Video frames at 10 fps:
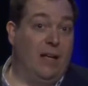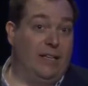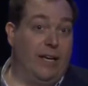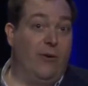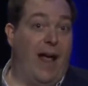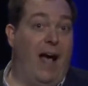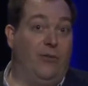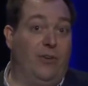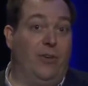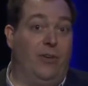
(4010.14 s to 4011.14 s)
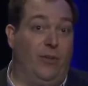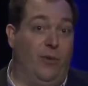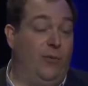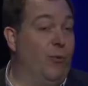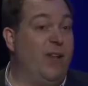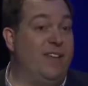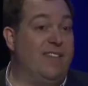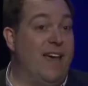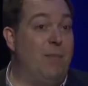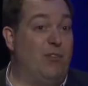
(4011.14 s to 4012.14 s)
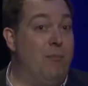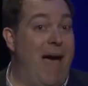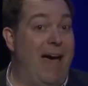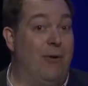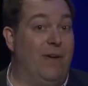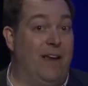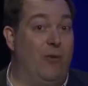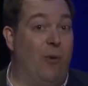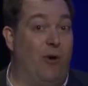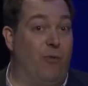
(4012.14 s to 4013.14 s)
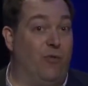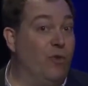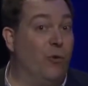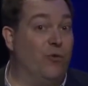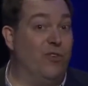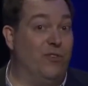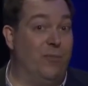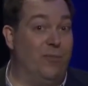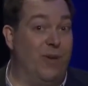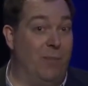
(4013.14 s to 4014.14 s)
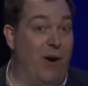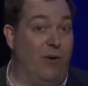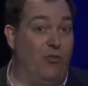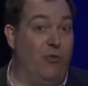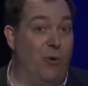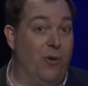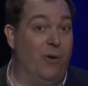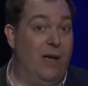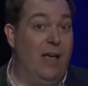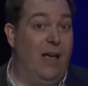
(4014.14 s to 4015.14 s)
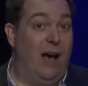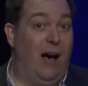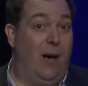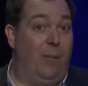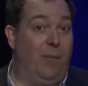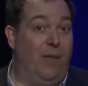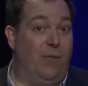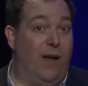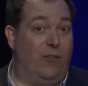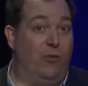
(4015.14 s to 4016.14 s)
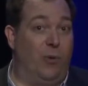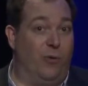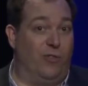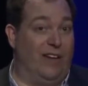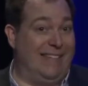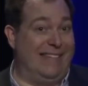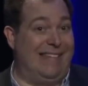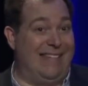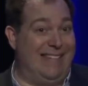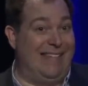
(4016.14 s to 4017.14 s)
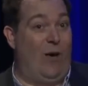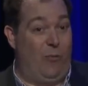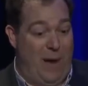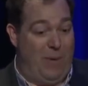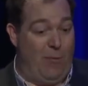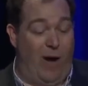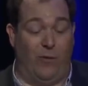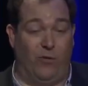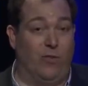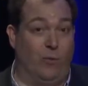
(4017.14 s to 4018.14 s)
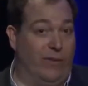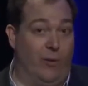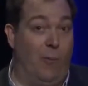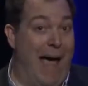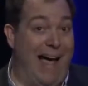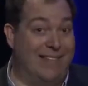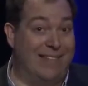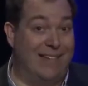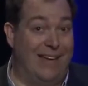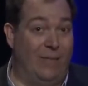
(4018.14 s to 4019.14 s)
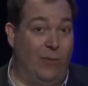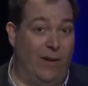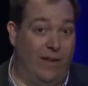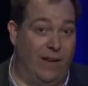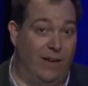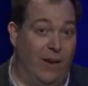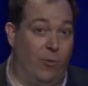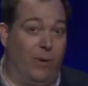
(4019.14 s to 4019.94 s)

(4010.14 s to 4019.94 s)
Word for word: cleared out. There, there really isn't that much matter in the inner part of our solar system compared to Jupiter. Um, in fact, Jupiter's existence itself may be why there's so little mass in, in the inner